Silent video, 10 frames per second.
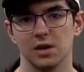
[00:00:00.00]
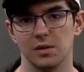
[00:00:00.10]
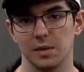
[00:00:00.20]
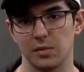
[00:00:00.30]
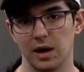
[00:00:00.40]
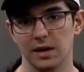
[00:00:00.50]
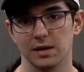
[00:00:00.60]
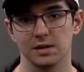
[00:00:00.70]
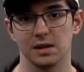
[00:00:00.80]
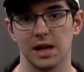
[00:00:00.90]
So in
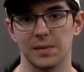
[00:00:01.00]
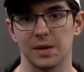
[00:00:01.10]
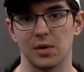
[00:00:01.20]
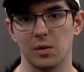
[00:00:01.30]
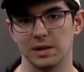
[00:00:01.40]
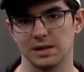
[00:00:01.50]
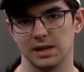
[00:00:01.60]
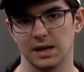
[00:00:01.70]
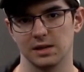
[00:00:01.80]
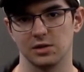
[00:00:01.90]
practice, the laptop always has
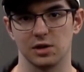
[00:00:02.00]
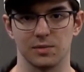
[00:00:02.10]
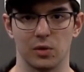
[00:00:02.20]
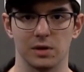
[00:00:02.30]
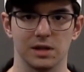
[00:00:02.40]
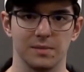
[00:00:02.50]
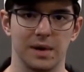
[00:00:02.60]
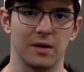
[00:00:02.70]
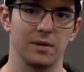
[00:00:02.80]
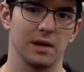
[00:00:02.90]
access to the ports and
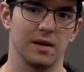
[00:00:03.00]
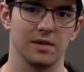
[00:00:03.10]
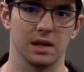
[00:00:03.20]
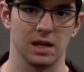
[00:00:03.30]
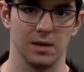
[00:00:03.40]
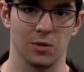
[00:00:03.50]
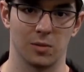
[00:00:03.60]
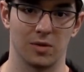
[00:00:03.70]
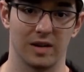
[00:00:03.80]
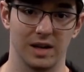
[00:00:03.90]
battery life that the
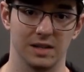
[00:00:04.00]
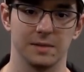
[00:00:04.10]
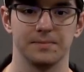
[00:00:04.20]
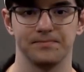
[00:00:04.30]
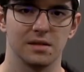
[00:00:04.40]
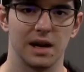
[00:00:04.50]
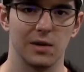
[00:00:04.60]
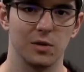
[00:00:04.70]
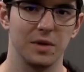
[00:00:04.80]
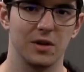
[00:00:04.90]
keyboard provides.
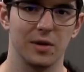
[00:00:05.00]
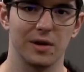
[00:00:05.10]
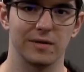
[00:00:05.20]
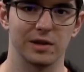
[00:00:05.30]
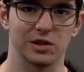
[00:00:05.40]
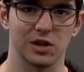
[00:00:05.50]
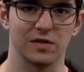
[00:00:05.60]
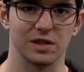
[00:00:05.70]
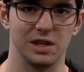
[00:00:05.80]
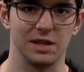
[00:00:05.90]
I will be going over the
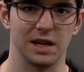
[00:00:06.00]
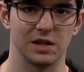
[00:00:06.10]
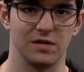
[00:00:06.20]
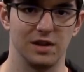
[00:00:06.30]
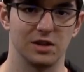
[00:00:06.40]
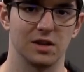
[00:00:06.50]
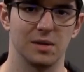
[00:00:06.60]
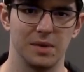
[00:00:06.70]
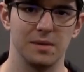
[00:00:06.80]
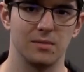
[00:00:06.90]
Surface Detach feature
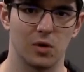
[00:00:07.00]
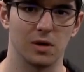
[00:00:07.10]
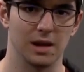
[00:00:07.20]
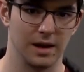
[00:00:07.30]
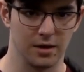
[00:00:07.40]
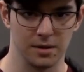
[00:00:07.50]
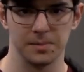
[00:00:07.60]
a bit more later.